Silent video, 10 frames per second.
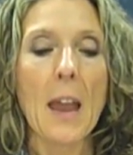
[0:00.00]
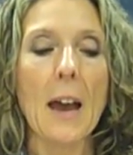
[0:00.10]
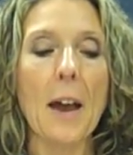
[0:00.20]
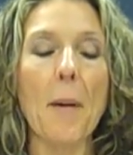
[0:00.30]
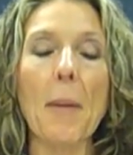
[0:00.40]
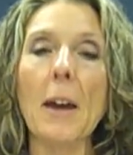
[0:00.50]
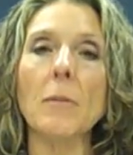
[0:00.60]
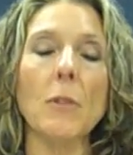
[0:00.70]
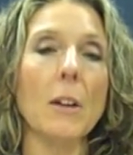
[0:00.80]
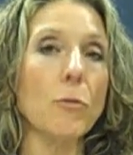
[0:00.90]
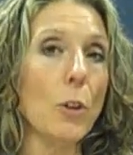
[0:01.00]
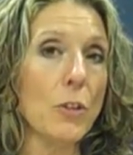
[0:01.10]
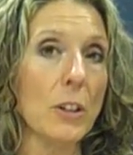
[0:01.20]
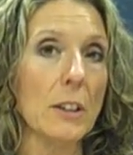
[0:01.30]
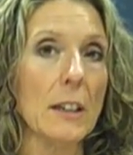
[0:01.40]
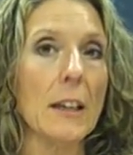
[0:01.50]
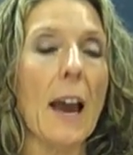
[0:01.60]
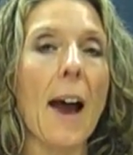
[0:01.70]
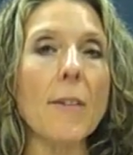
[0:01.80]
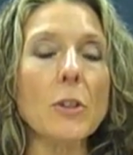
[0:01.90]
Um, and unfortunately,
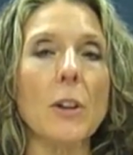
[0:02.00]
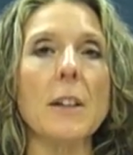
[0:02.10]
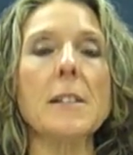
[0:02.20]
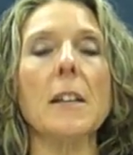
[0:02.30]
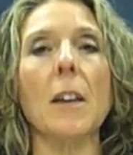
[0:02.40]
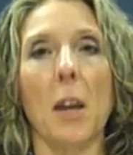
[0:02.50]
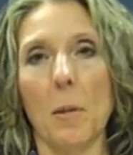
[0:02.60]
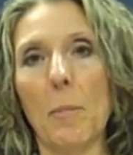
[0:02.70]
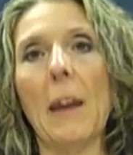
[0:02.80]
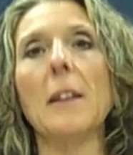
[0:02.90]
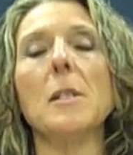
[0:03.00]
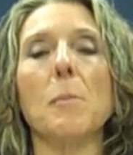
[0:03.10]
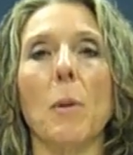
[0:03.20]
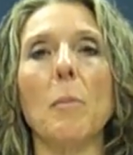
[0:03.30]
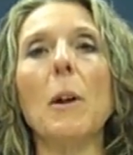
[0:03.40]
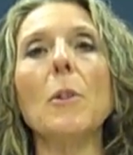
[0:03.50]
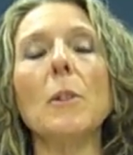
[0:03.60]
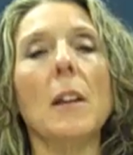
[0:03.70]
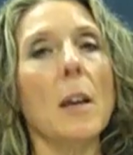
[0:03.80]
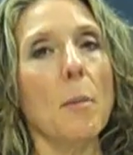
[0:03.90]
advertising campaigns promote